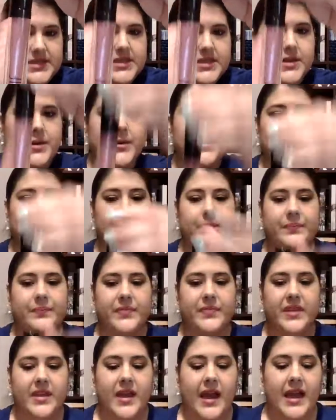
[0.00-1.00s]
So
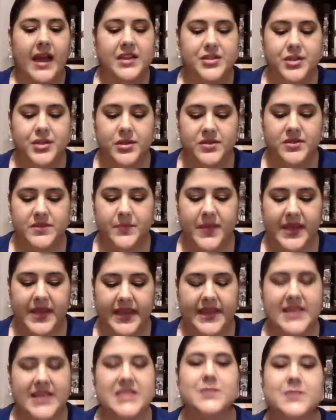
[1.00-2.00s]
I chose
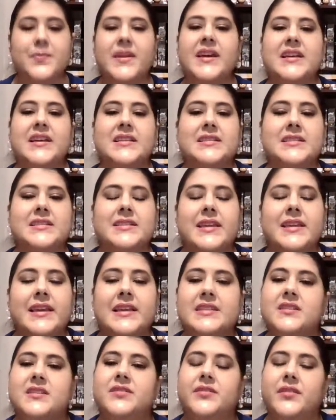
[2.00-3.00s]
Pink Kiss because
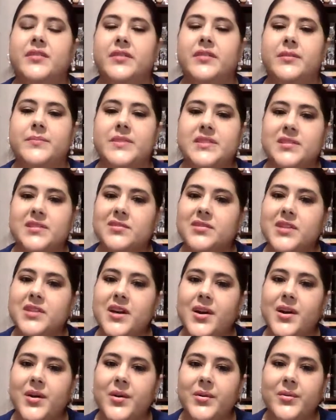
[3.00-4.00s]
Kiss Under the
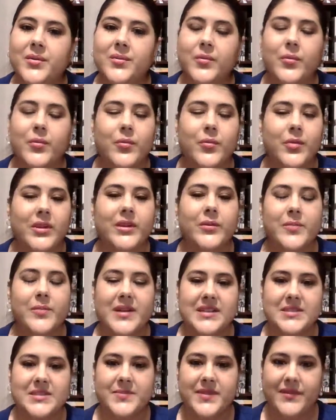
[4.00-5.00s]
Mistletoe really
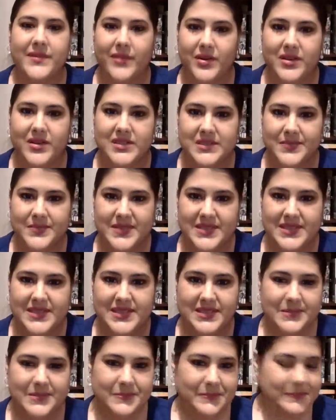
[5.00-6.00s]
reminds me of
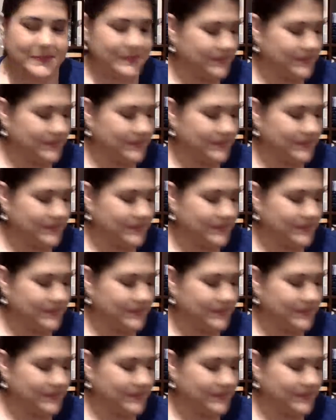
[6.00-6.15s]
Christmas.